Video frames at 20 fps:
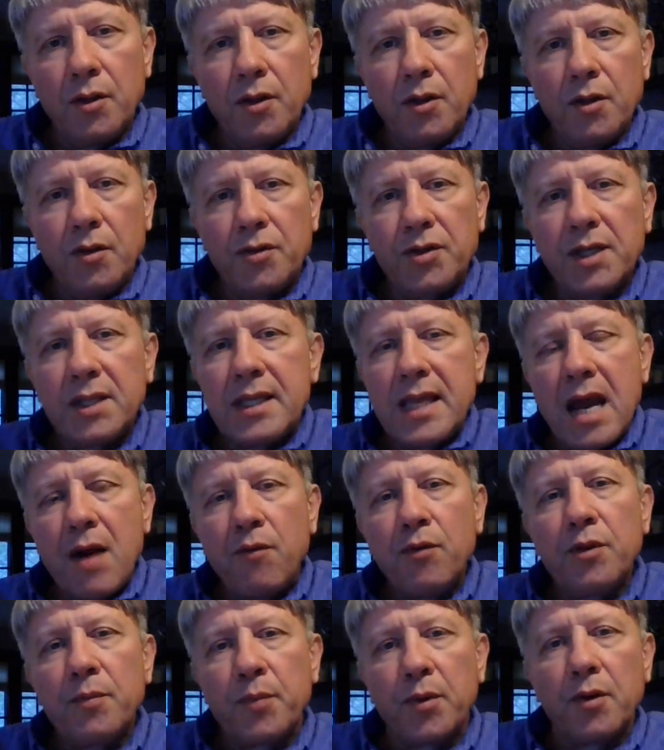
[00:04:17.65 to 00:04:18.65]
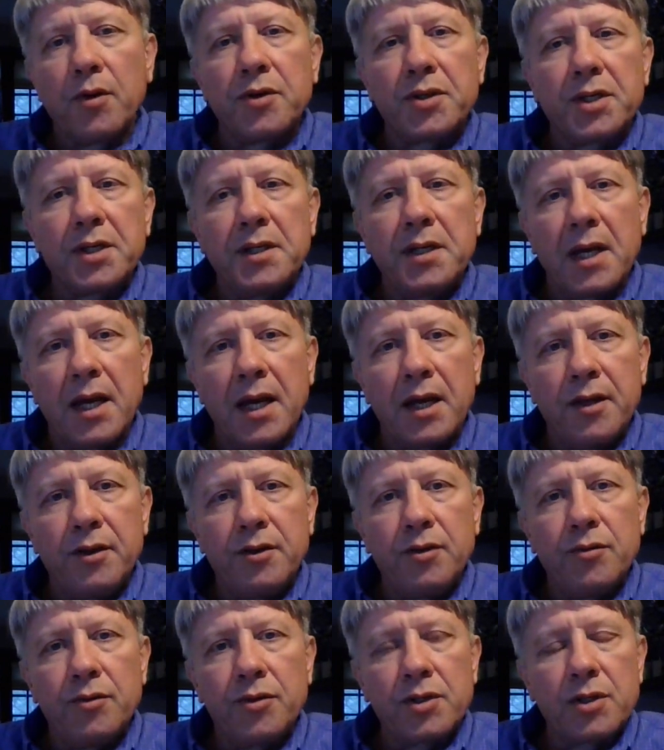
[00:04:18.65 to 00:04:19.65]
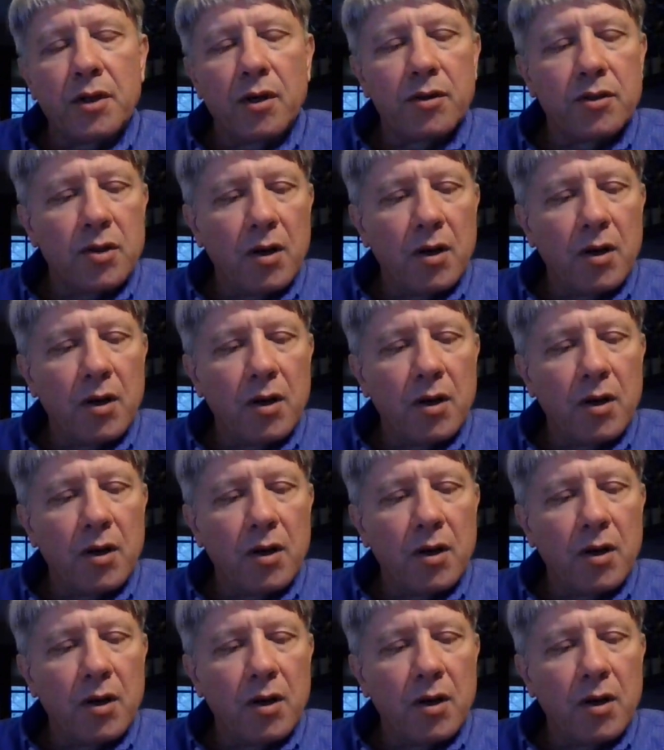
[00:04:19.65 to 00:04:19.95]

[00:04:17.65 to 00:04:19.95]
You sit down with a person and you start